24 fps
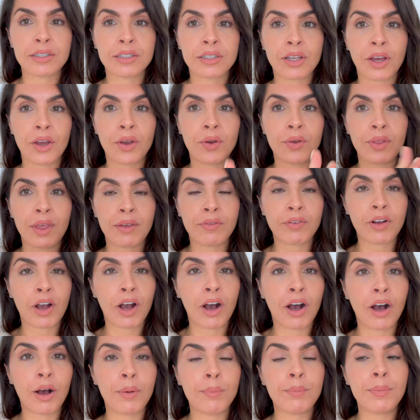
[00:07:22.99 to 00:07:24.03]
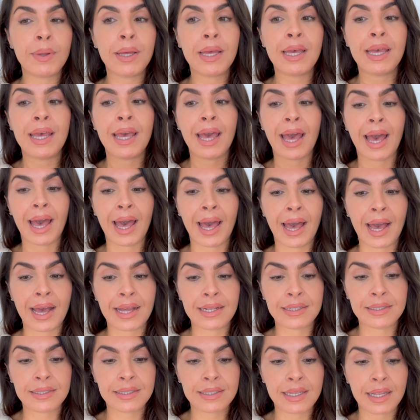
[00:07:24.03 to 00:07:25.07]
So they've come
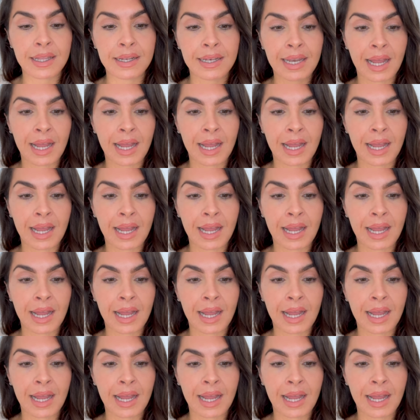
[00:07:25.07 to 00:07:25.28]
and